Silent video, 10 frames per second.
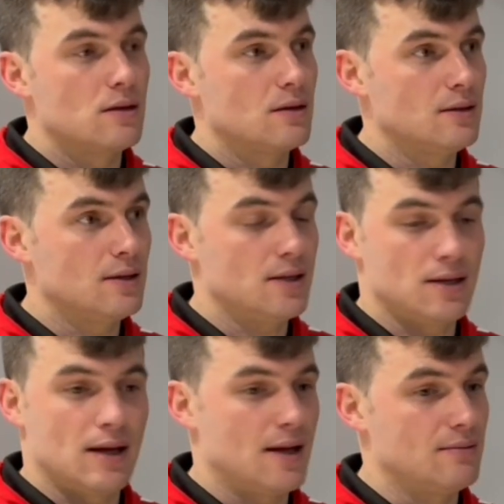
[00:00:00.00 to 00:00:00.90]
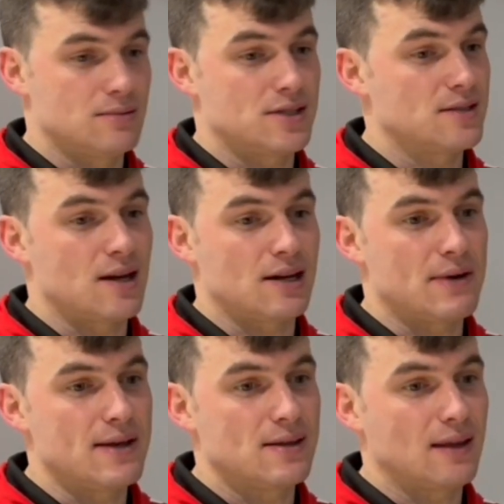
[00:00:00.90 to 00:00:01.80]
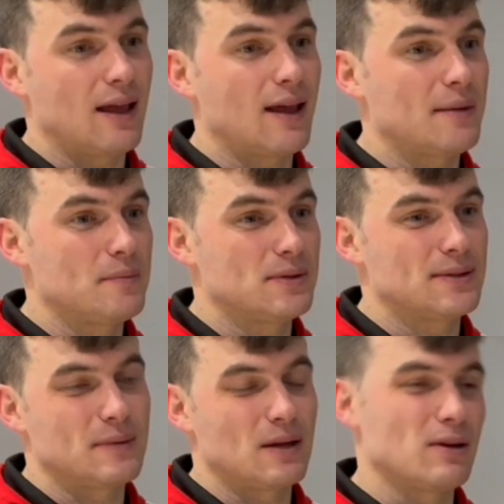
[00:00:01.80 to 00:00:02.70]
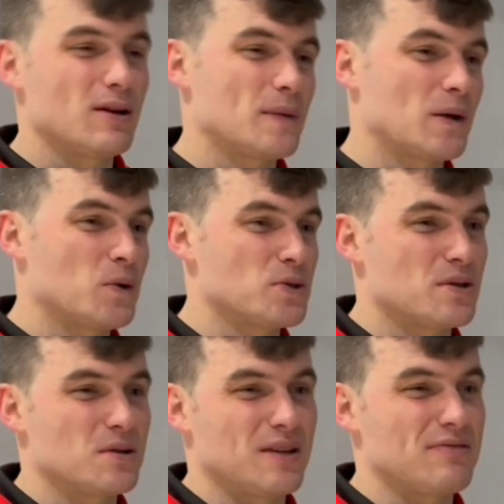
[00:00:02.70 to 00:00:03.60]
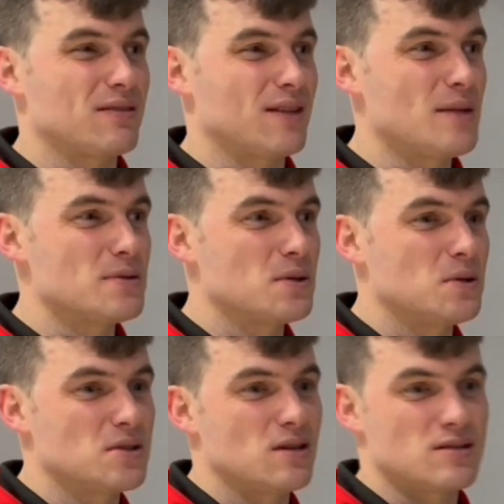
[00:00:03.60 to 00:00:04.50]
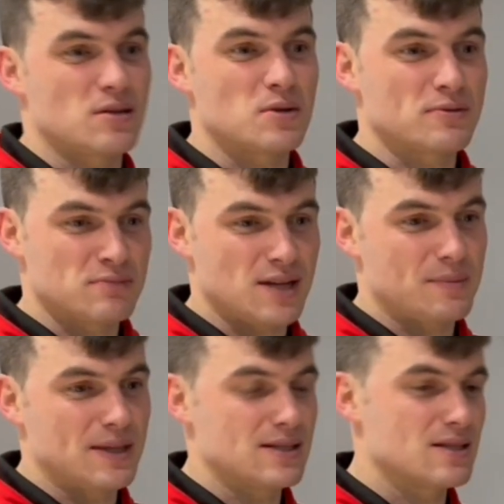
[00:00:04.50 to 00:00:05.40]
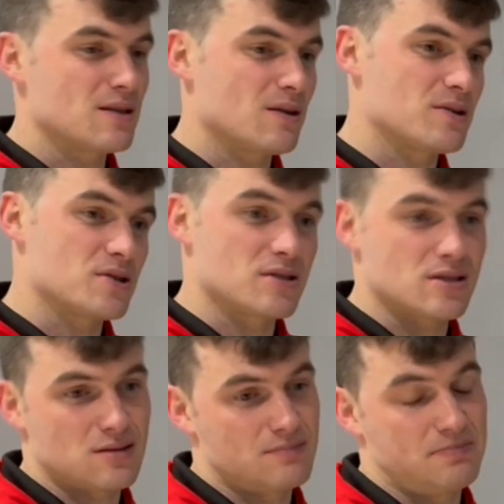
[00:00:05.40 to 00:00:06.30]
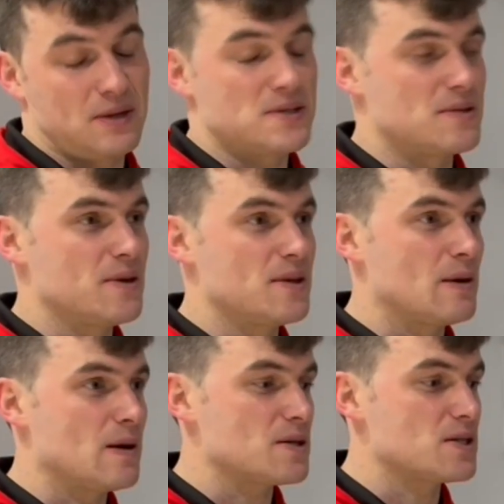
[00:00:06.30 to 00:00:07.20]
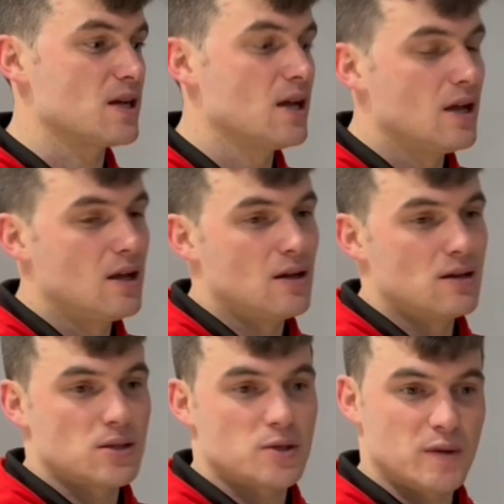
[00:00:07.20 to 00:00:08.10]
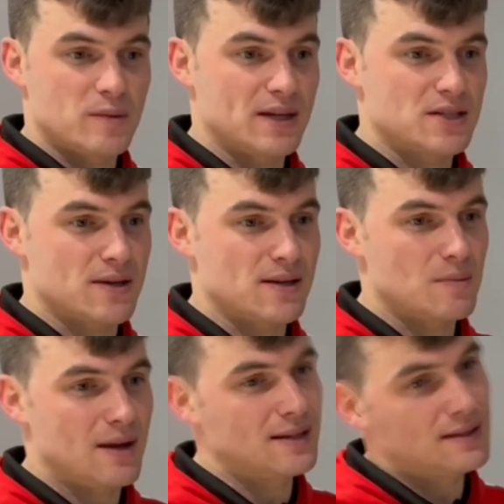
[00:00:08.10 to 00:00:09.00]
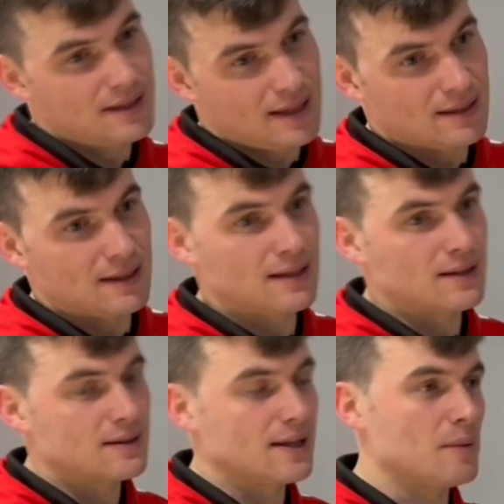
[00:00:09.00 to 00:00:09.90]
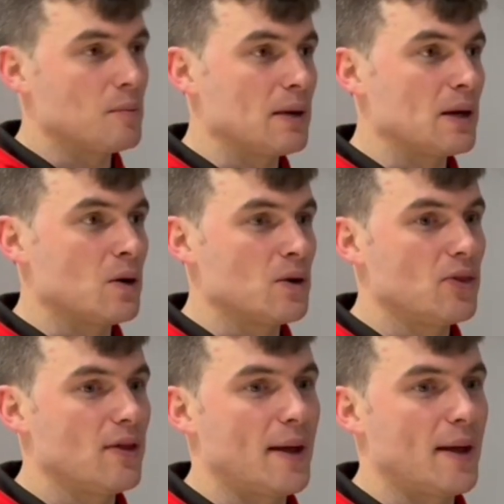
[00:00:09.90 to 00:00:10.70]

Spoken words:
Yeah, that's exactly right. But a lot of my goals are all different types of goals. Some are from set pieces, others are just bouncing around the box. It's always been a big strength of mine, getting in and getting beyond.